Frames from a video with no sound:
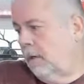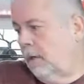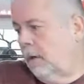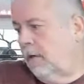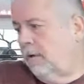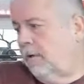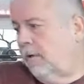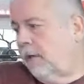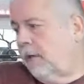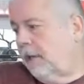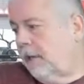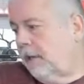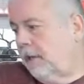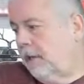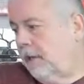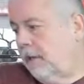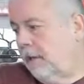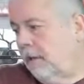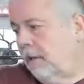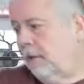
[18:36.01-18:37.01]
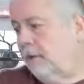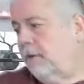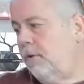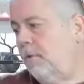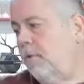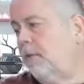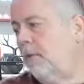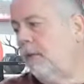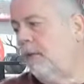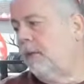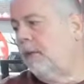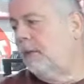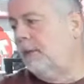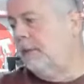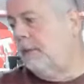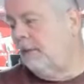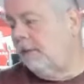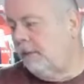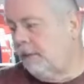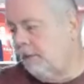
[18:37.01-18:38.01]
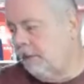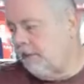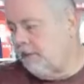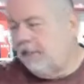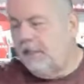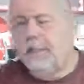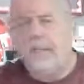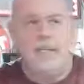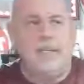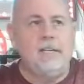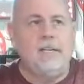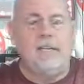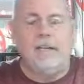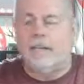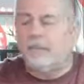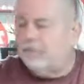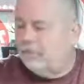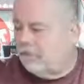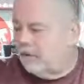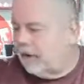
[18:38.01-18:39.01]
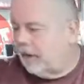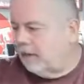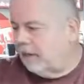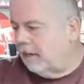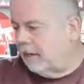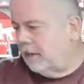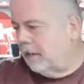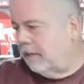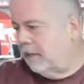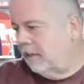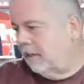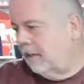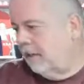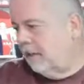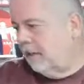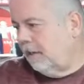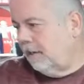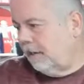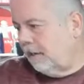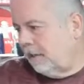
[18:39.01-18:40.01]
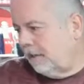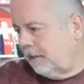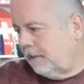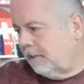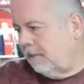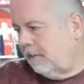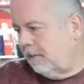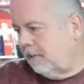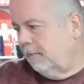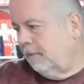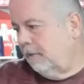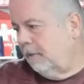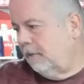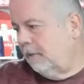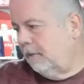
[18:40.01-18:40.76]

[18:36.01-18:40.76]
Oh, you won the CR6SE. That's right. Awesome.